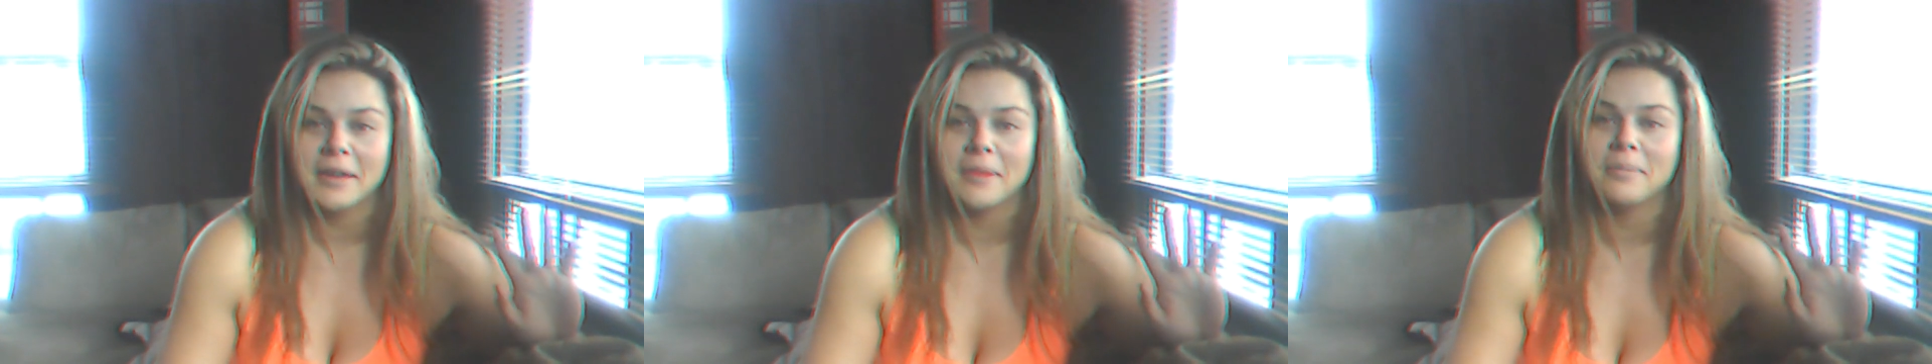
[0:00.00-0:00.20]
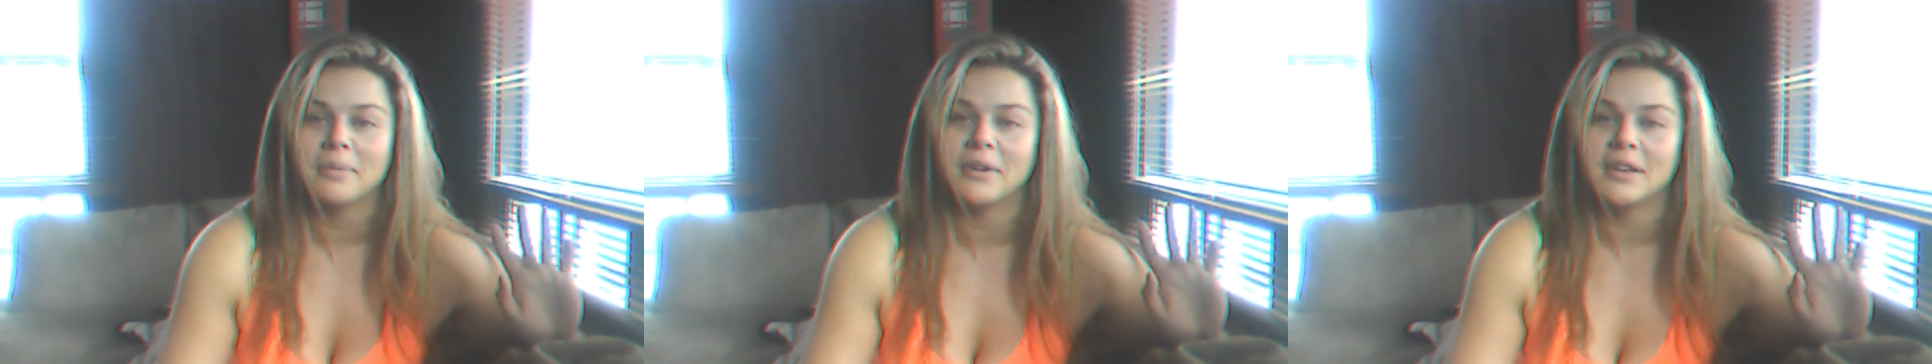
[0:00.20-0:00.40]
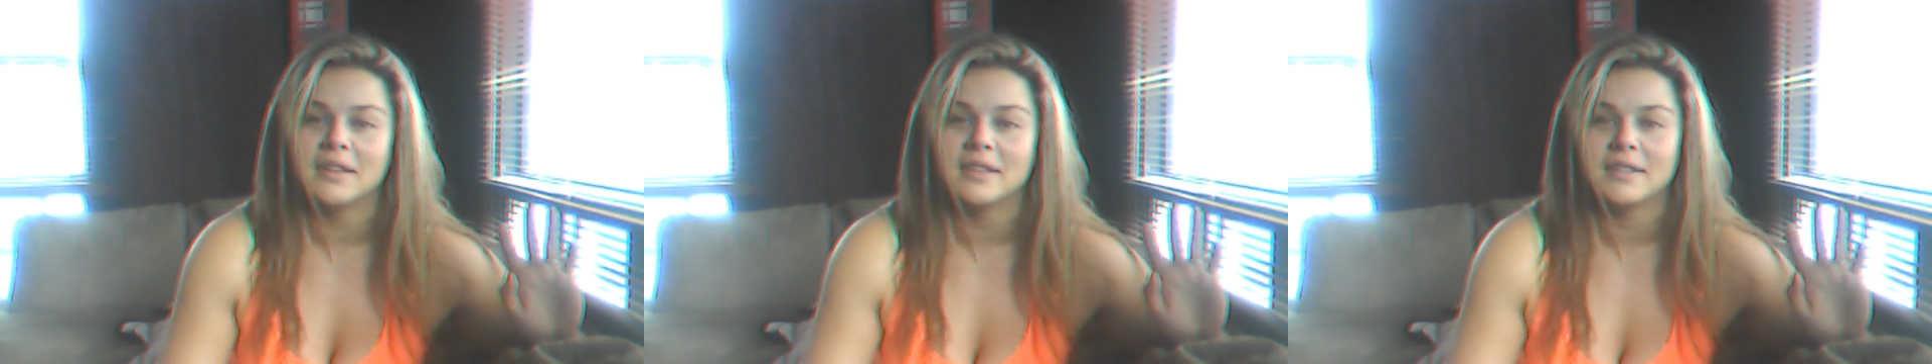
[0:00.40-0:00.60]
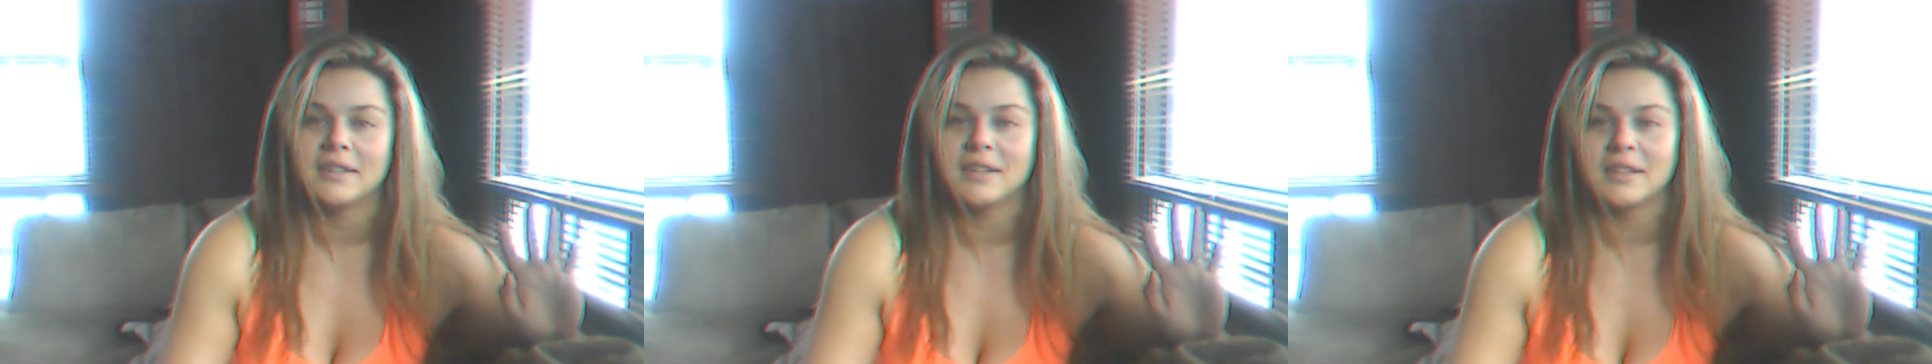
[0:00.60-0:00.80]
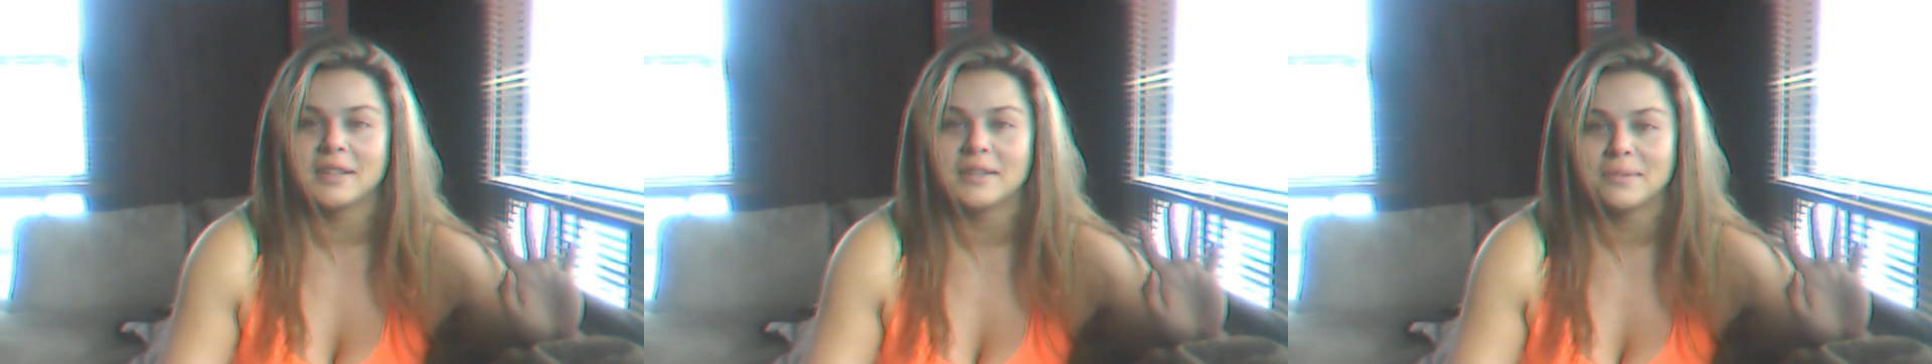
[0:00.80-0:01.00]
a pretty
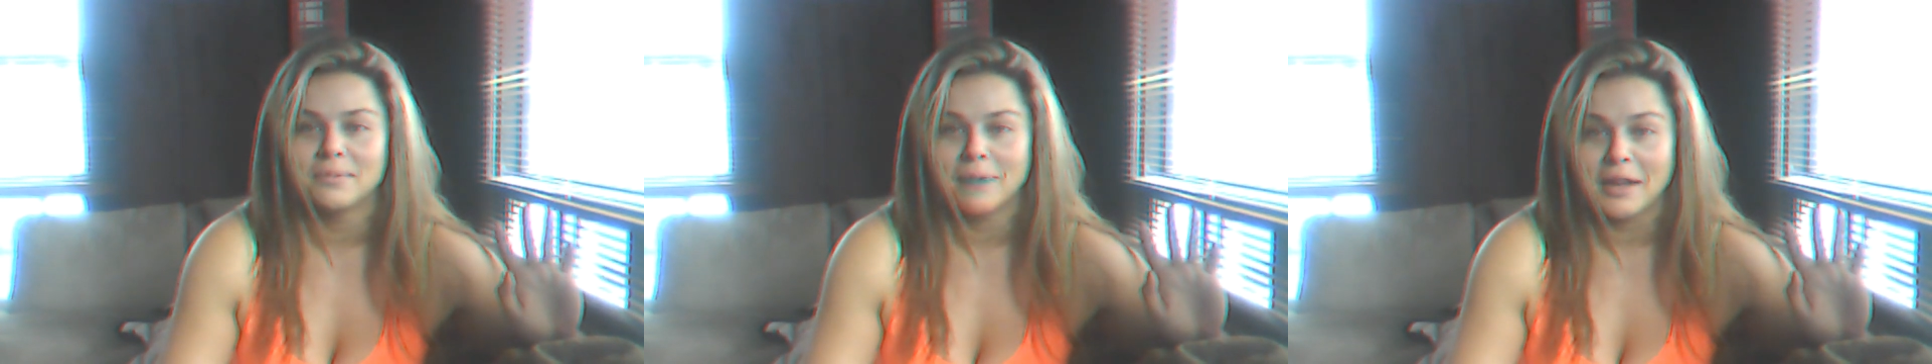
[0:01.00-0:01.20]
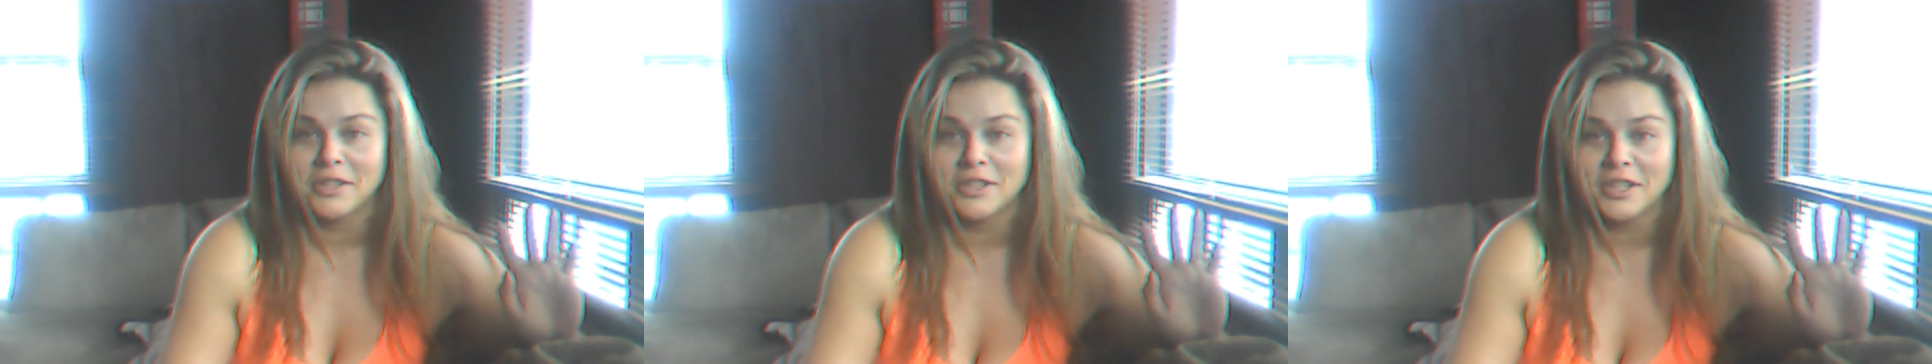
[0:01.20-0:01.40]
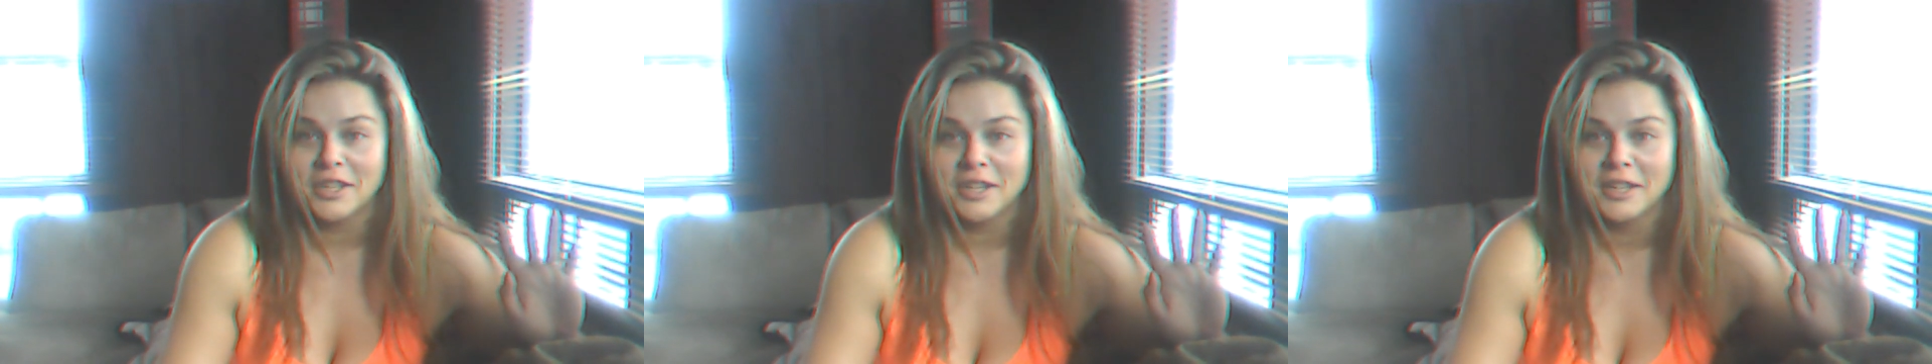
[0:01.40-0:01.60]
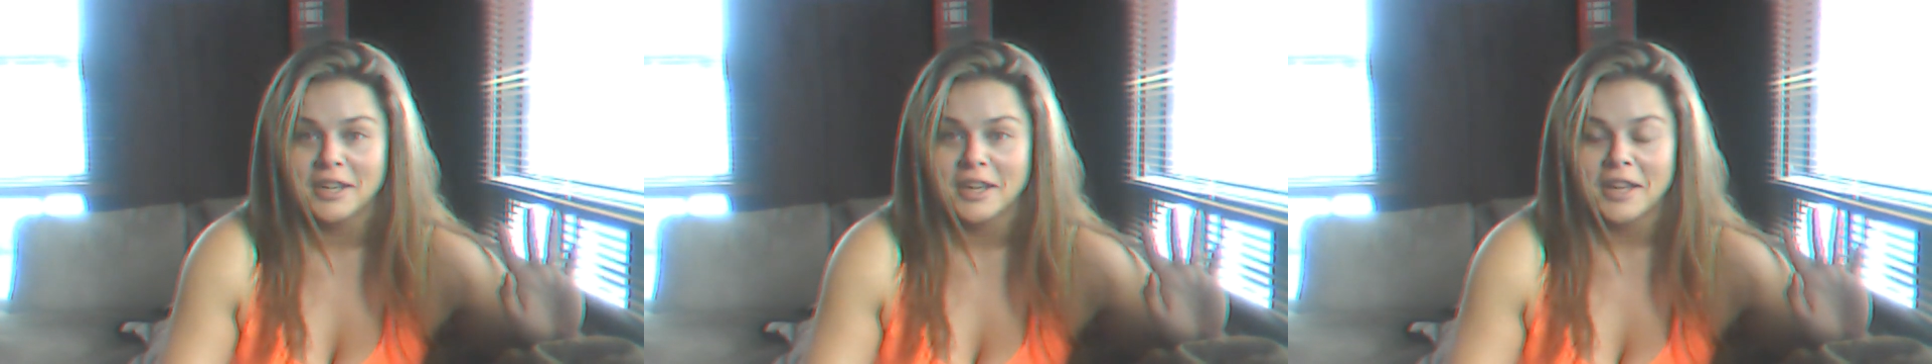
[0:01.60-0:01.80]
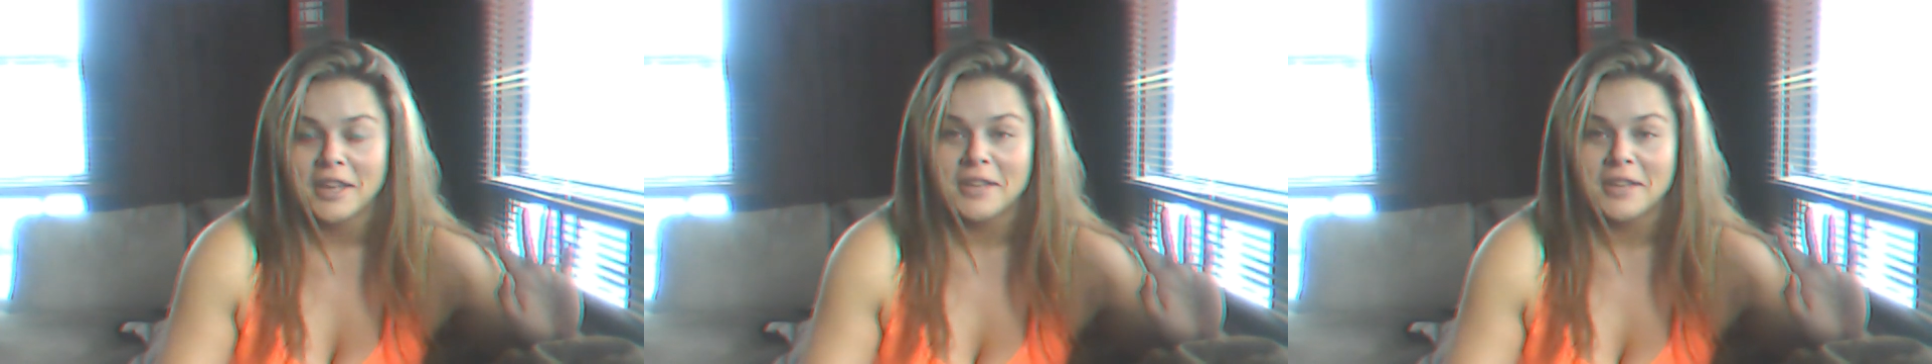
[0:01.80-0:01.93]
serious wedgie.